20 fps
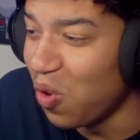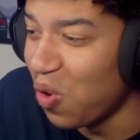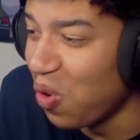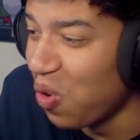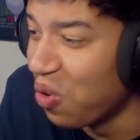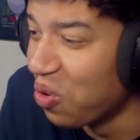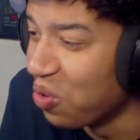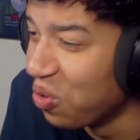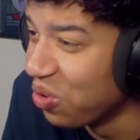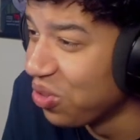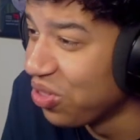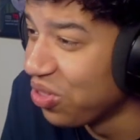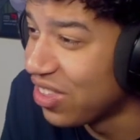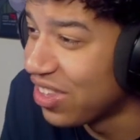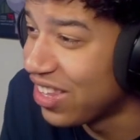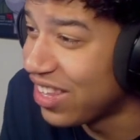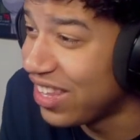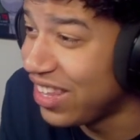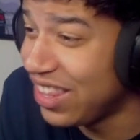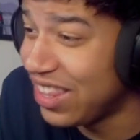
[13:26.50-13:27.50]
Oh,
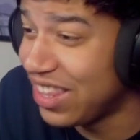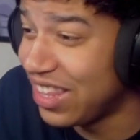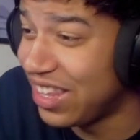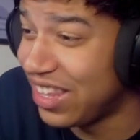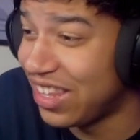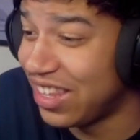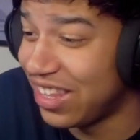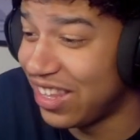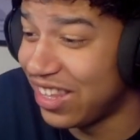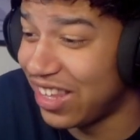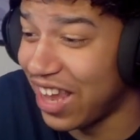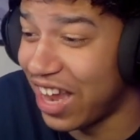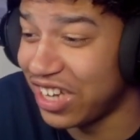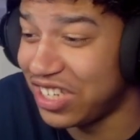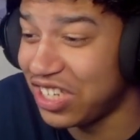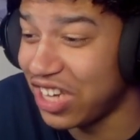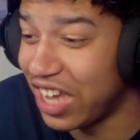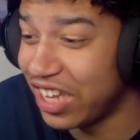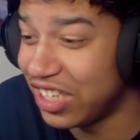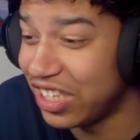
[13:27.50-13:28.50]
clean.
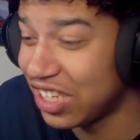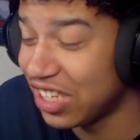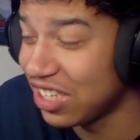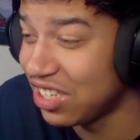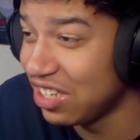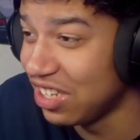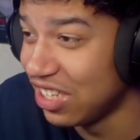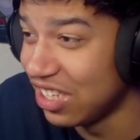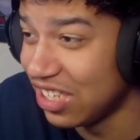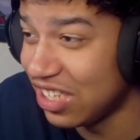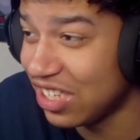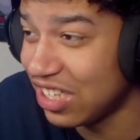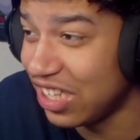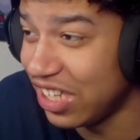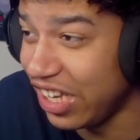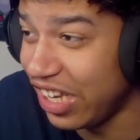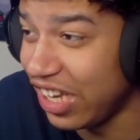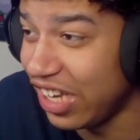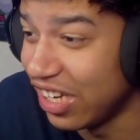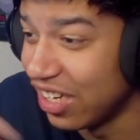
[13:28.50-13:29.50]
that shot's is
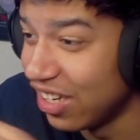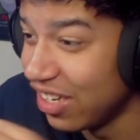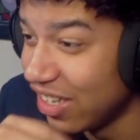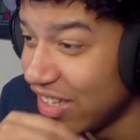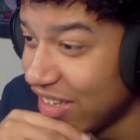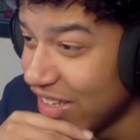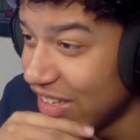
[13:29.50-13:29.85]
clean.